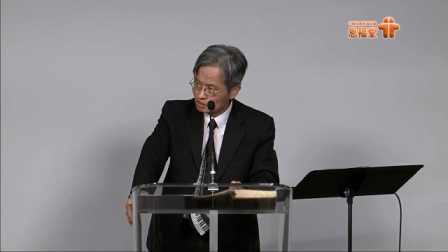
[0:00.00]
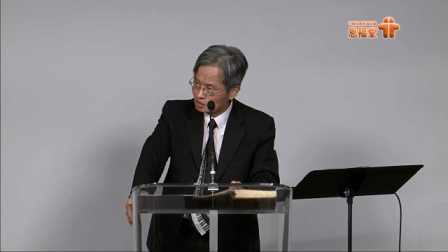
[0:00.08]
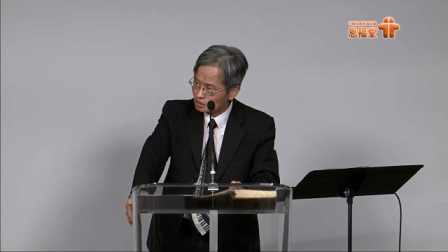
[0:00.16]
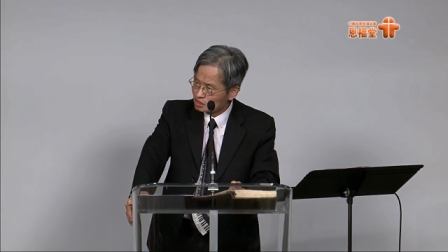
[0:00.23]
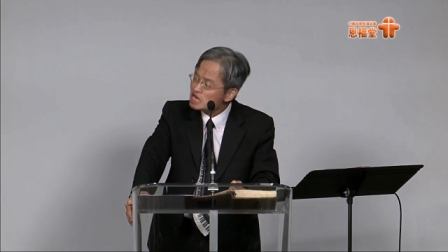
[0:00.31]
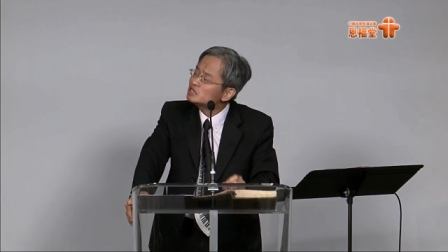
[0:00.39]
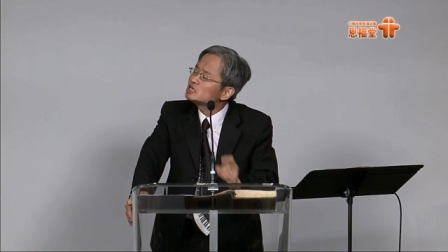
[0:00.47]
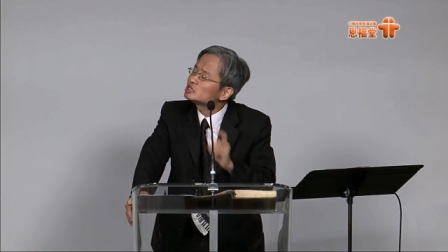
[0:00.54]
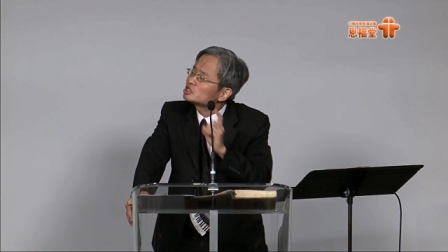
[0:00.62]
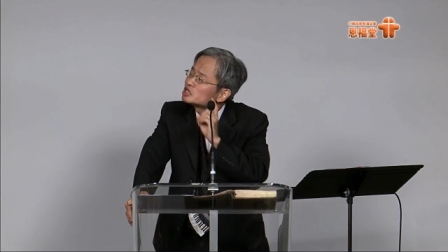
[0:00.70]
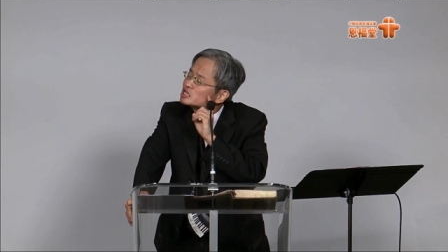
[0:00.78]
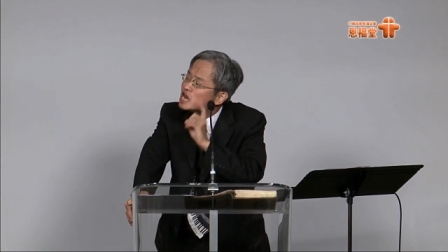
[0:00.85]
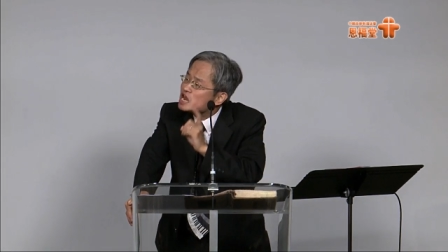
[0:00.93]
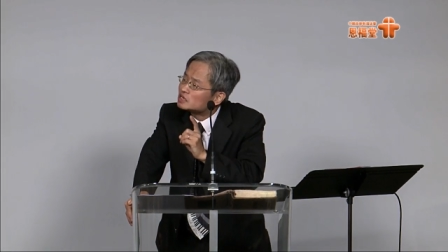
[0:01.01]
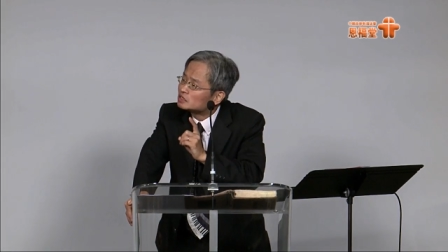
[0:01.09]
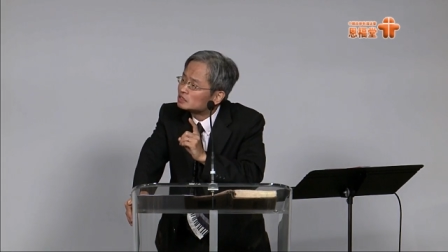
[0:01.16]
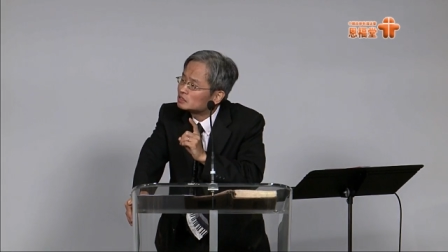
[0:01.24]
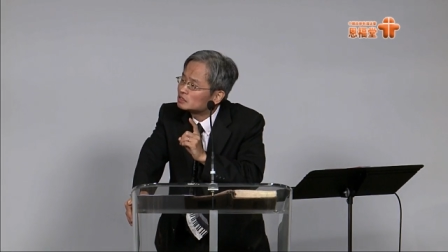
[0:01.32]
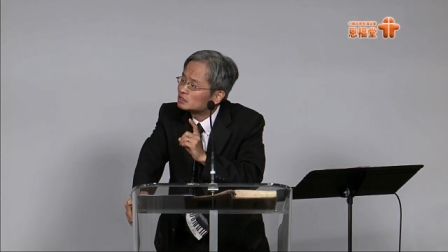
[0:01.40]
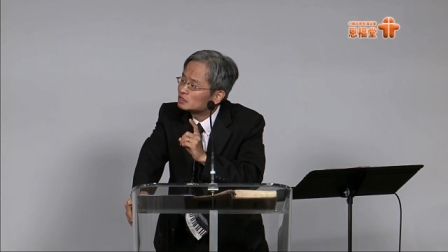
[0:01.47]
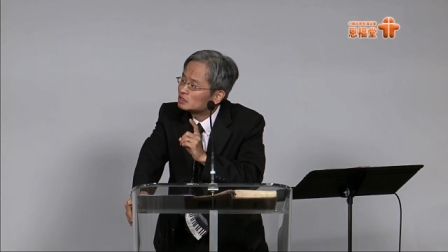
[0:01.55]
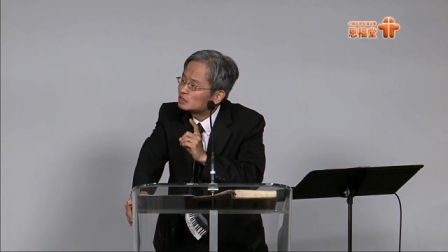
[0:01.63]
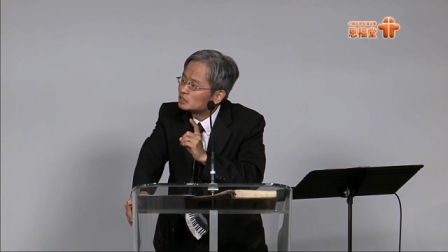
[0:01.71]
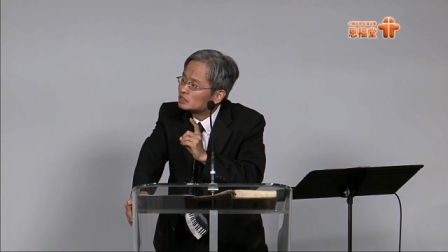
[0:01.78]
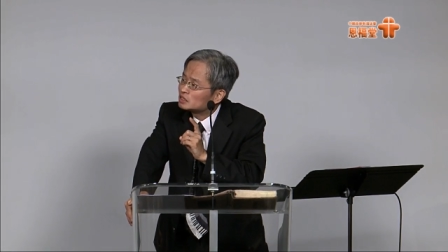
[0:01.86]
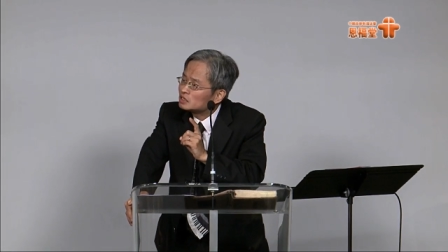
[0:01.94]
This is the thing
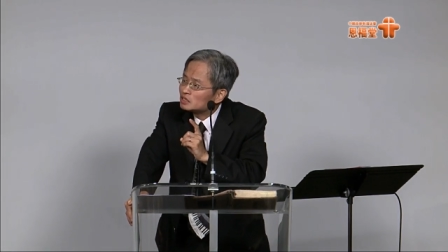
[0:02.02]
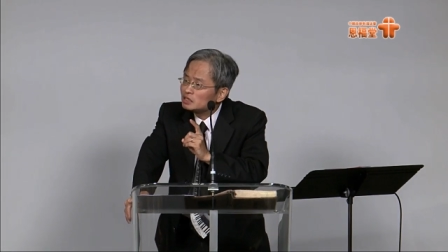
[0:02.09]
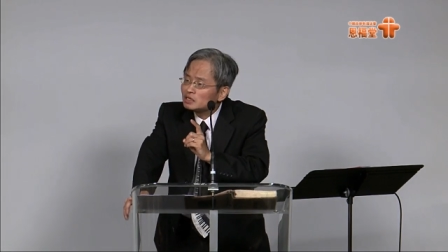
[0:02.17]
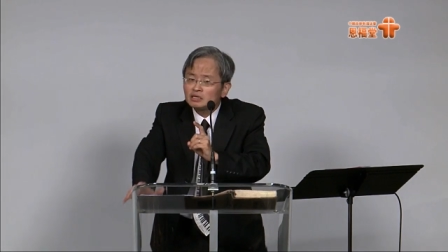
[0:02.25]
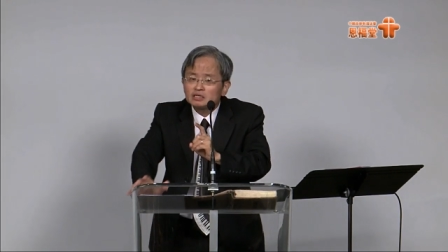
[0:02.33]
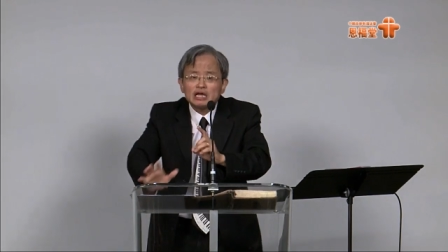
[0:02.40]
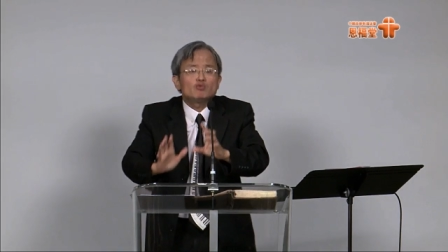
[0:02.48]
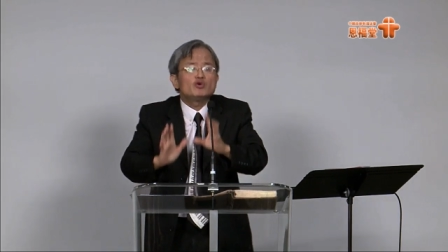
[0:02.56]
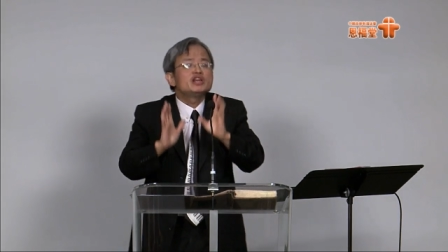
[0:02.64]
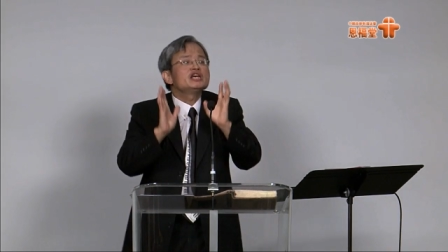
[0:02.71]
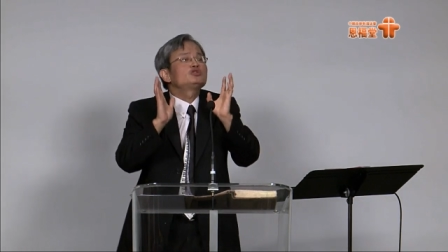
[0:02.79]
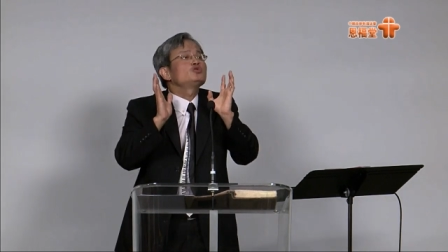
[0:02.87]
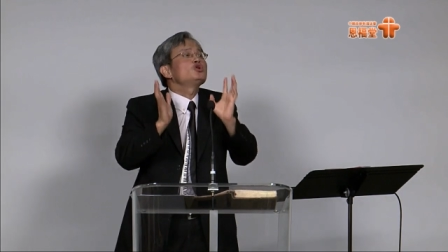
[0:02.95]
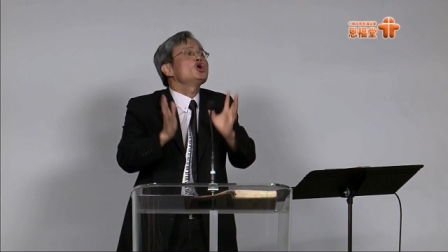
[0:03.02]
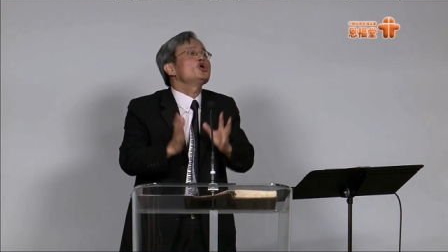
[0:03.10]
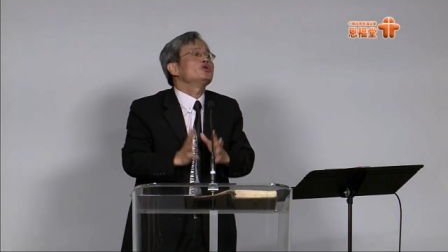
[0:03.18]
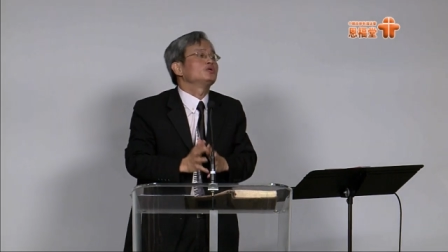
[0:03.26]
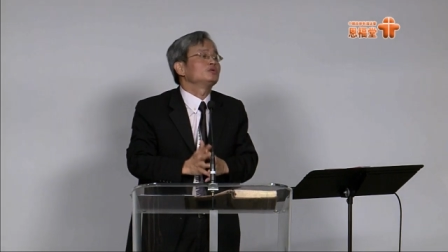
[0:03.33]
that we need to learn